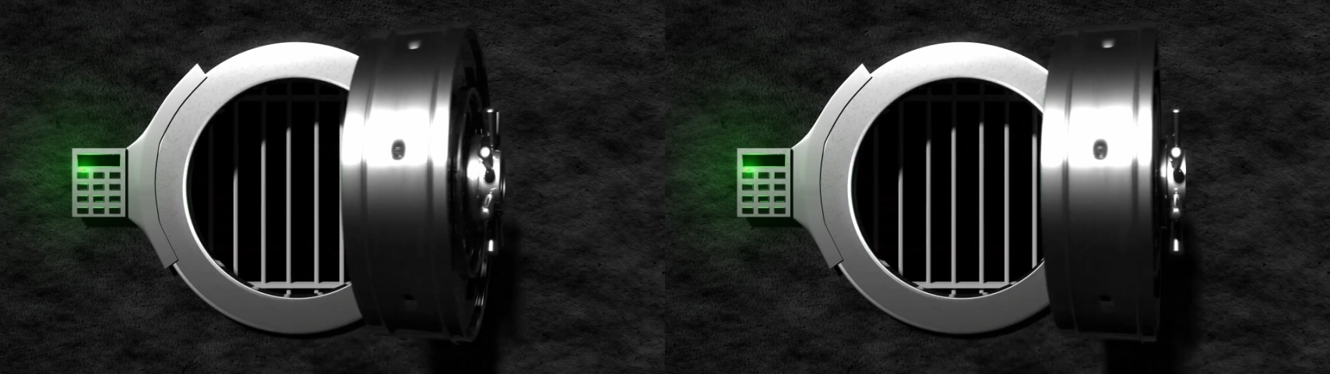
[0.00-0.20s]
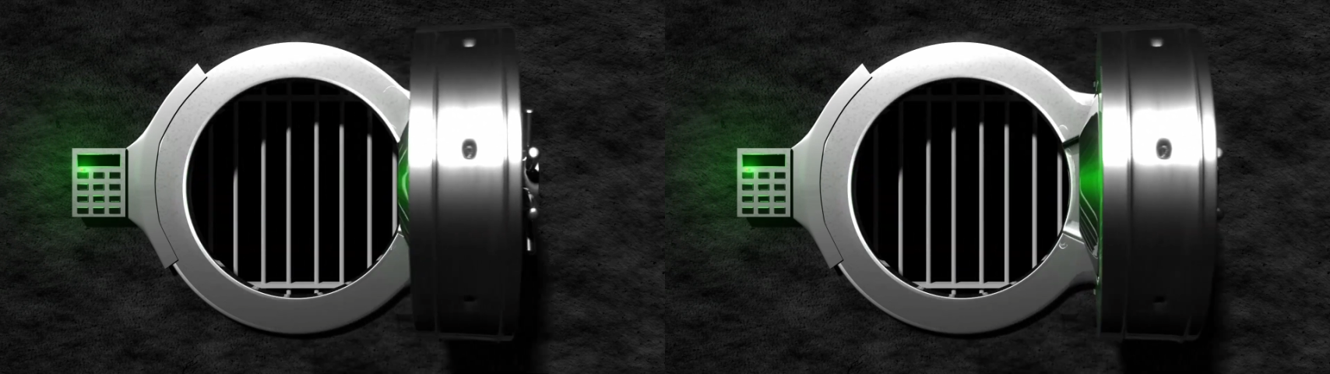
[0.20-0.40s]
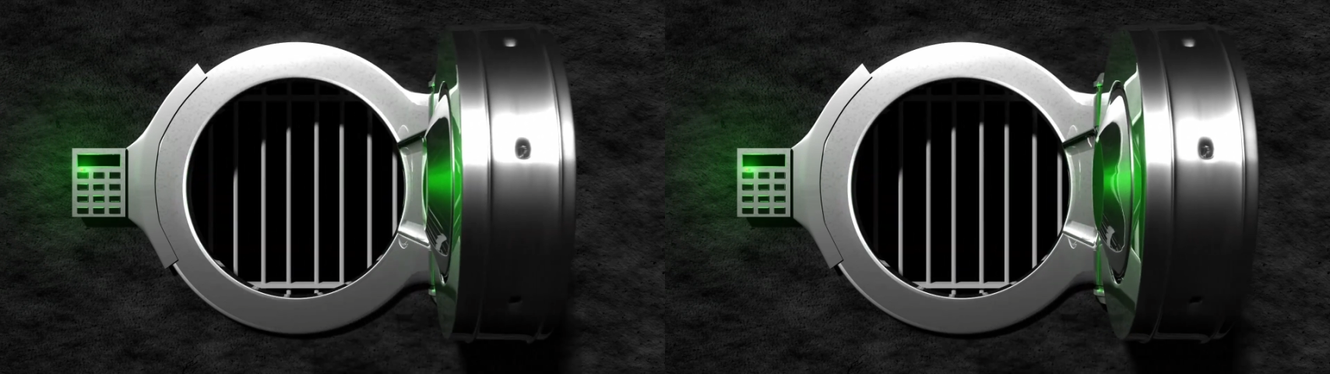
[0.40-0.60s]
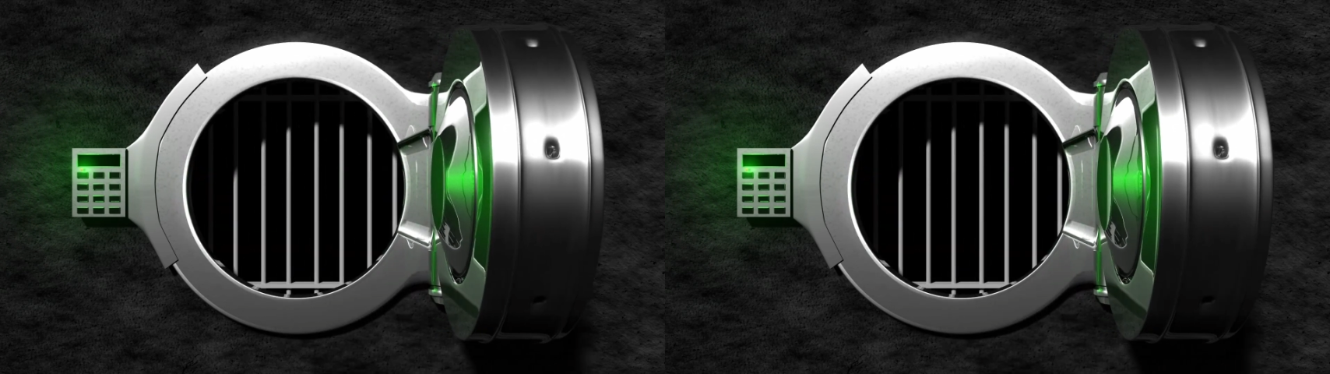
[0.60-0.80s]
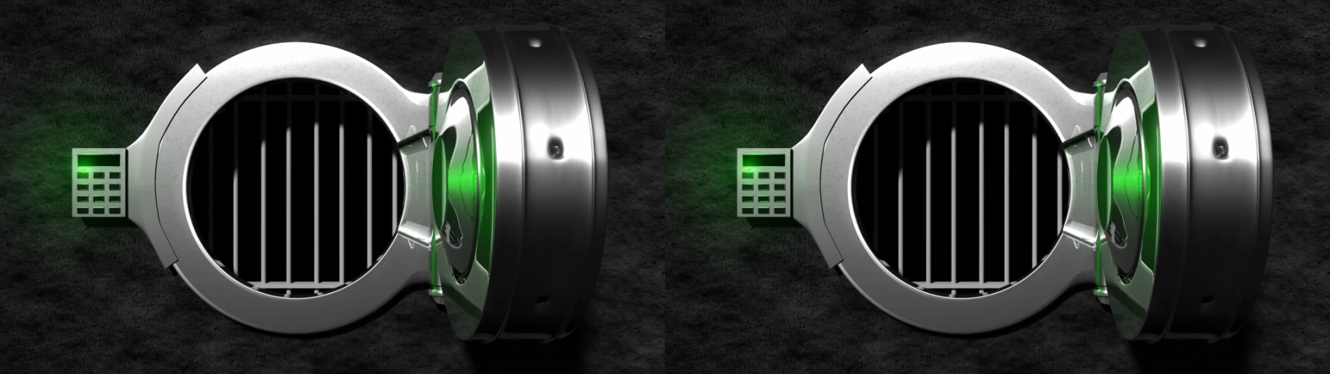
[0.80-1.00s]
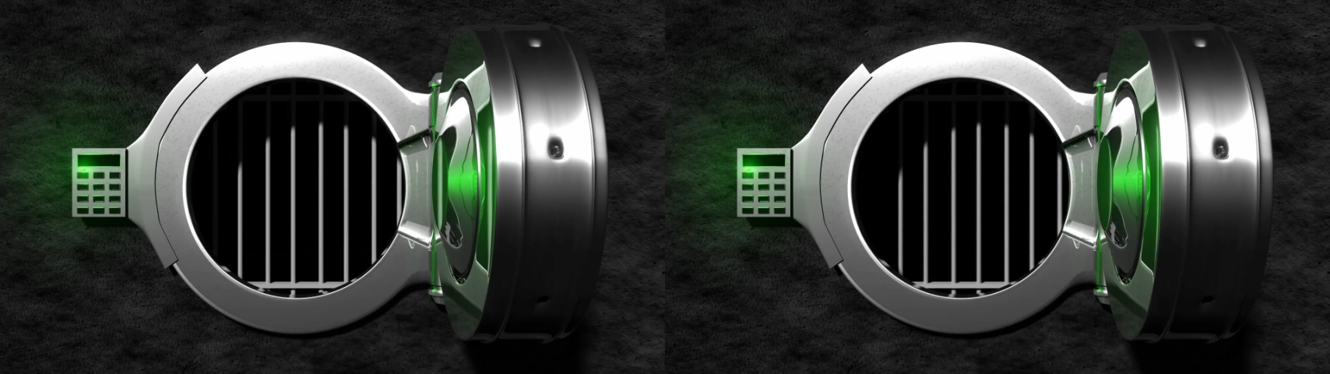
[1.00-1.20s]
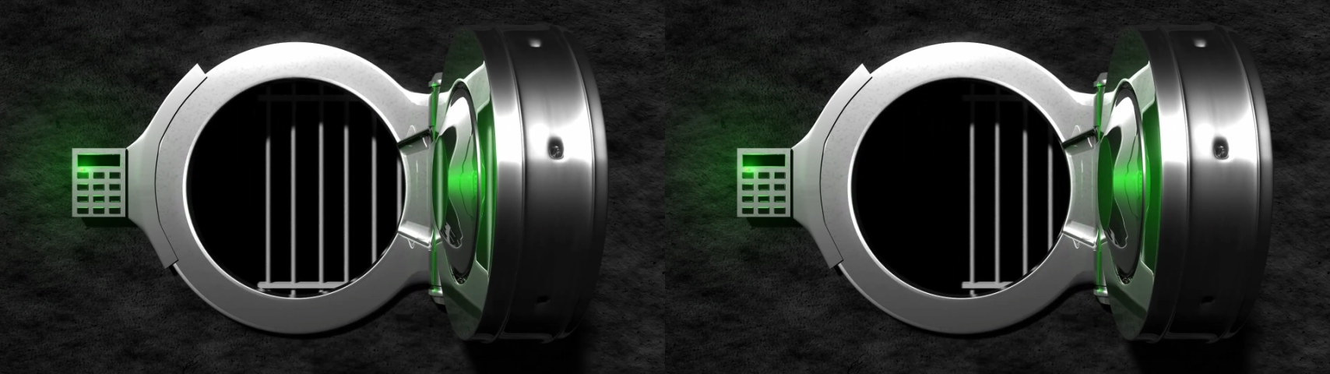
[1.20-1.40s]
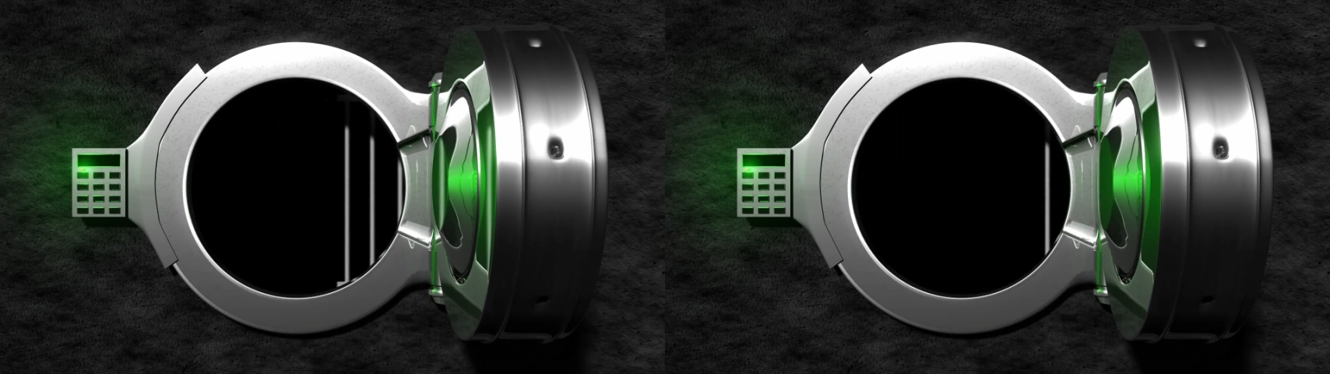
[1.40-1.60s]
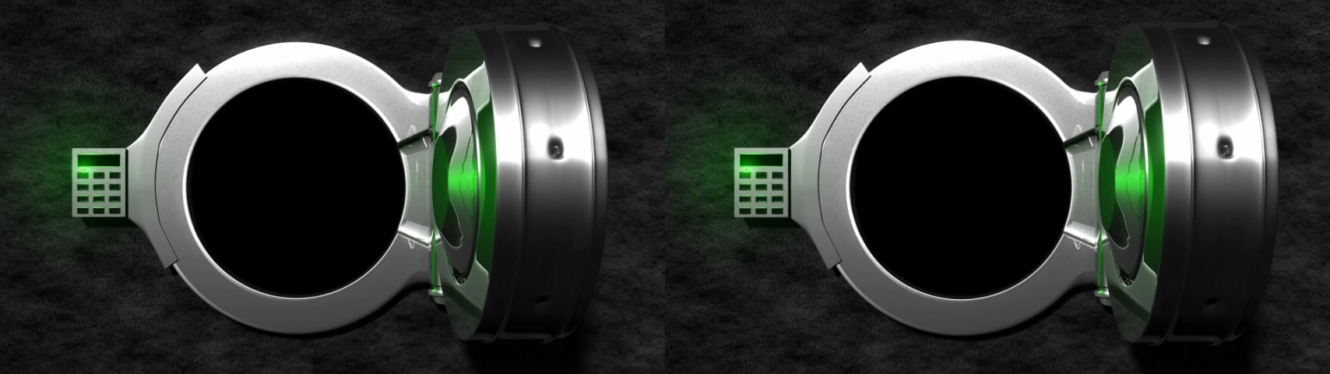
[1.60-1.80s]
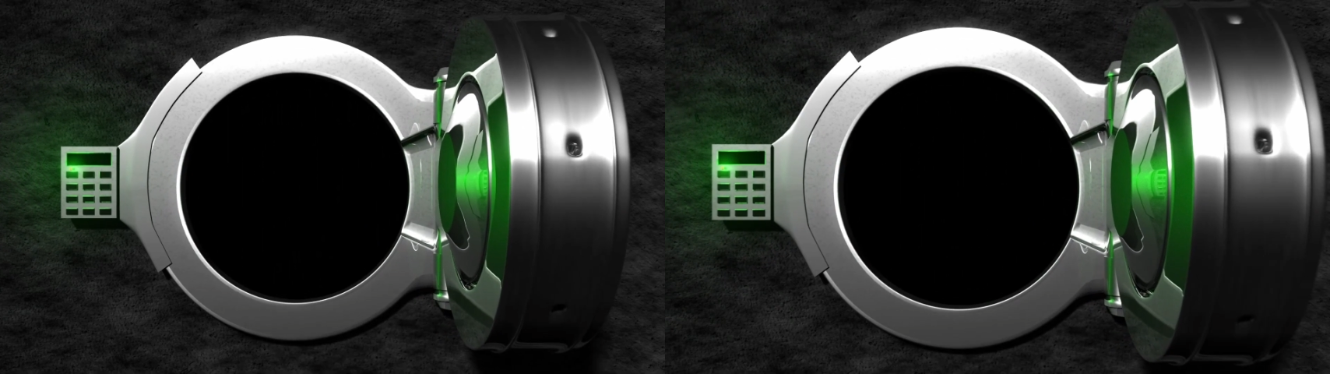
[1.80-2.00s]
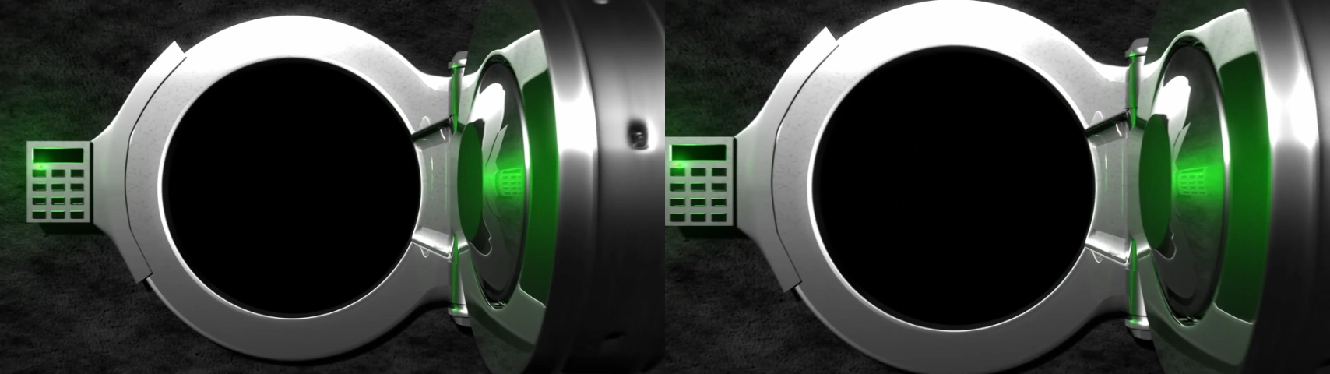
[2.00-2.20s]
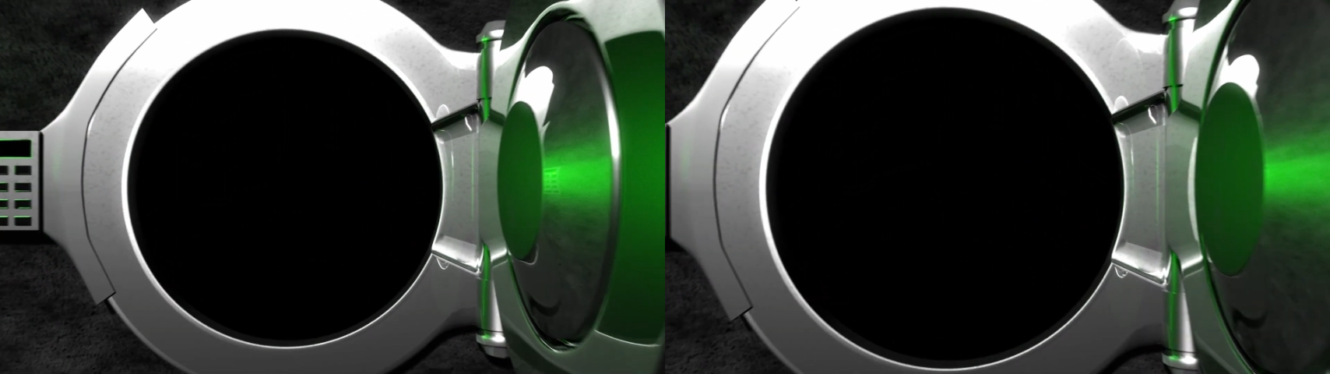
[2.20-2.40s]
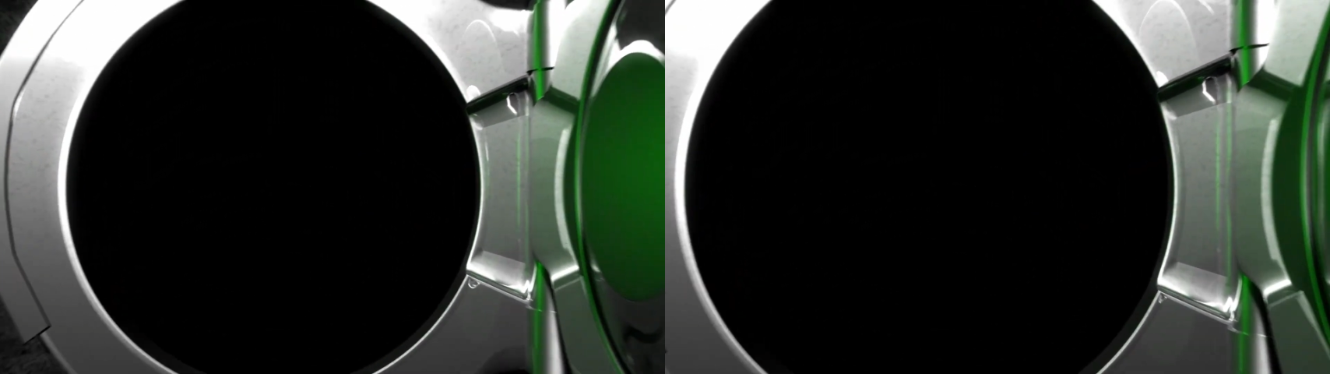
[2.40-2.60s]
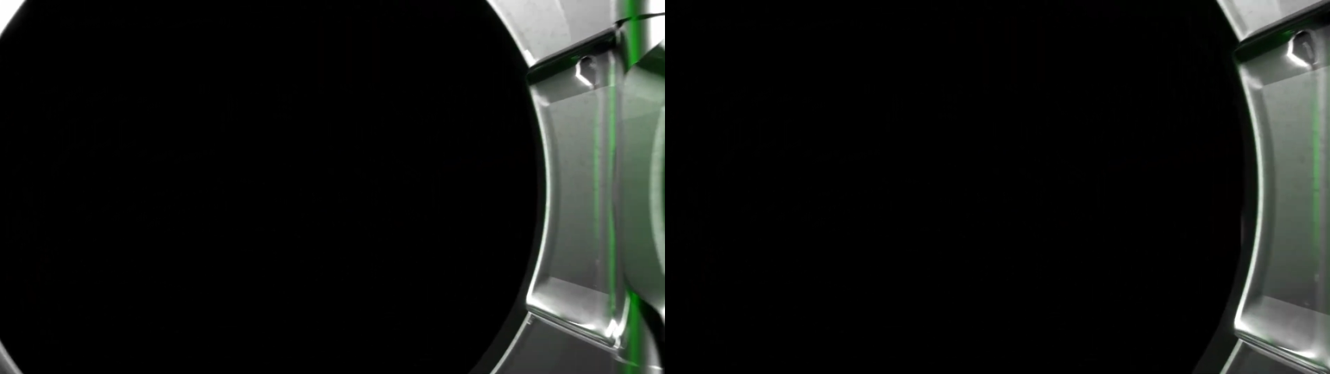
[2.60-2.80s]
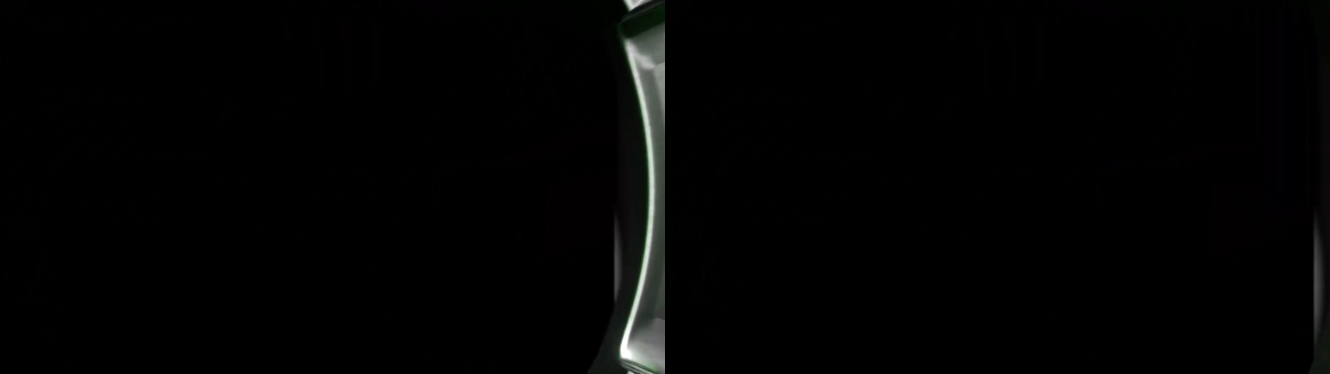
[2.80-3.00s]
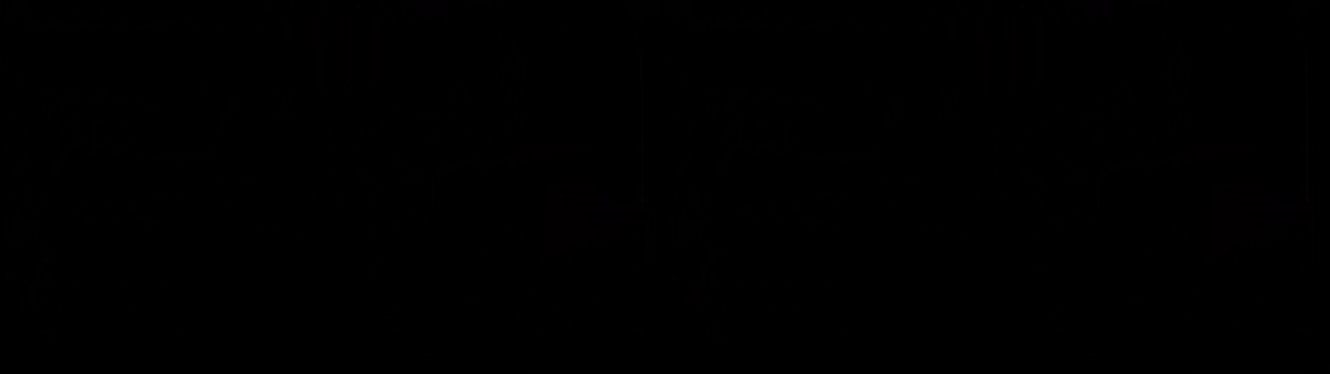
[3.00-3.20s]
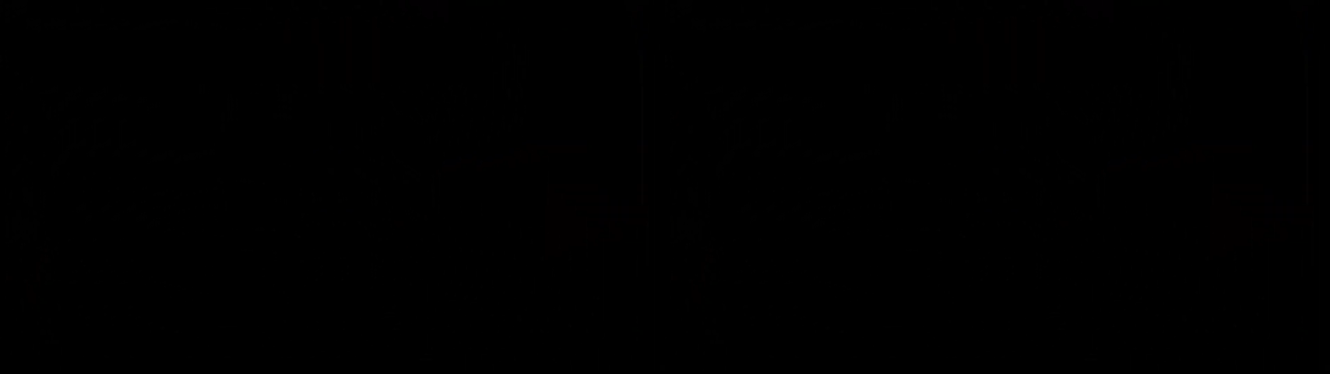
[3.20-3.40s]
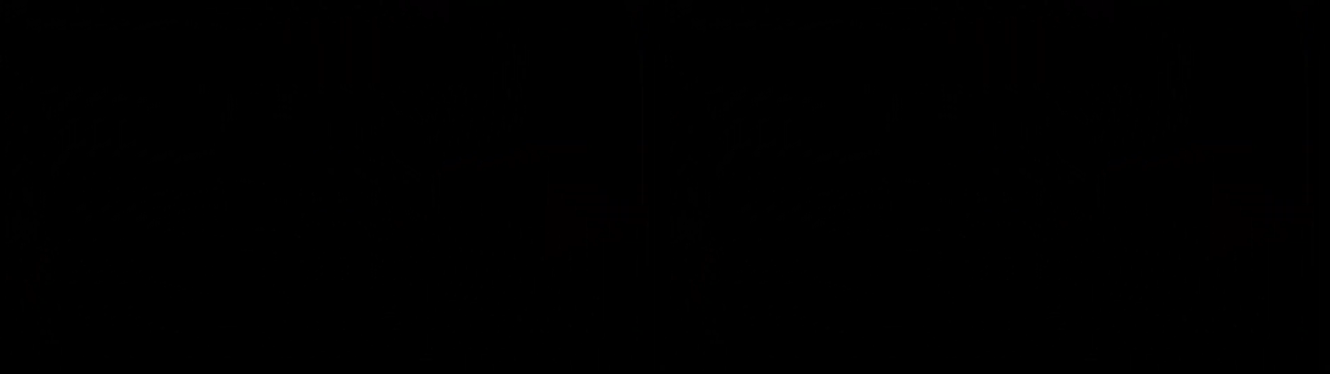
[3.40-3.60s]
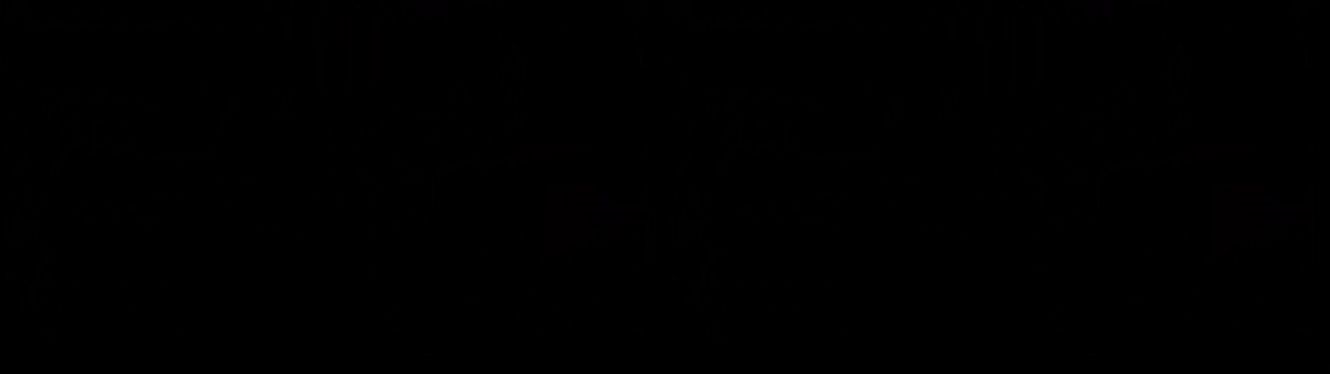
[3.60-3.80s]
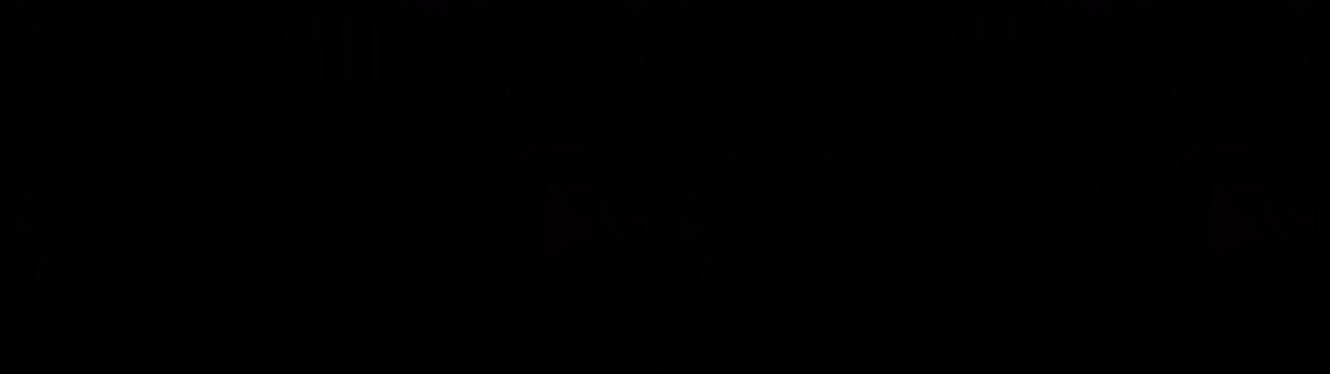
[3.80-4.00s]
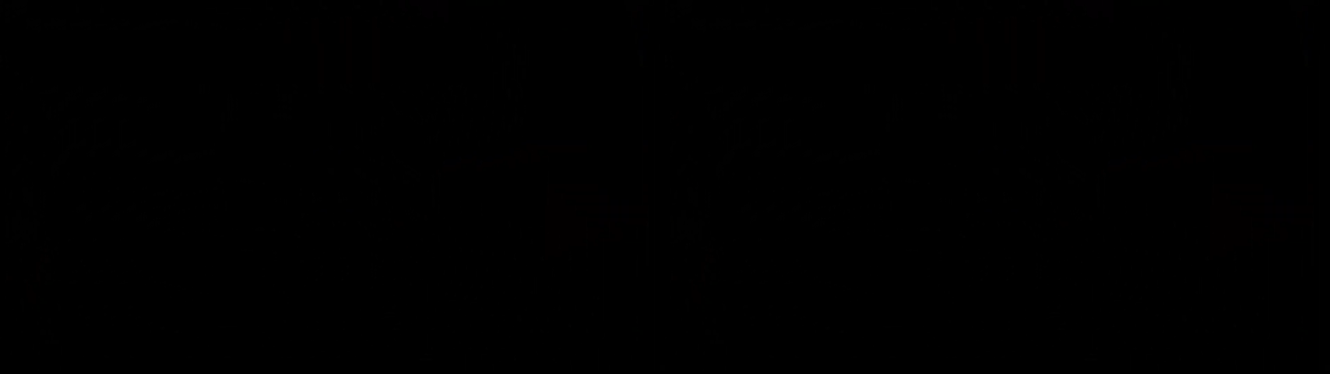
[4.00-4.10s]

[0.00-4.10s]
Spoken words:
[unreadable: no face in view]